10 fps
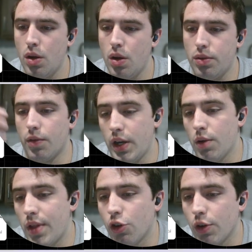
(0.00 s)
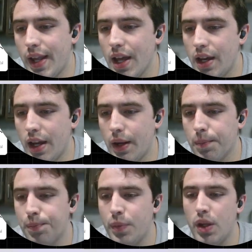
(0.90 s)
the video that you're
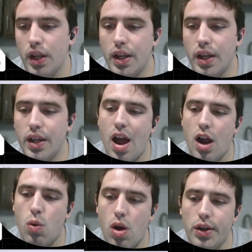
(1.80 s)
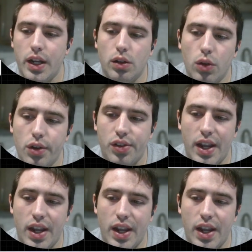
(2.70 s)
getting is high quality and looks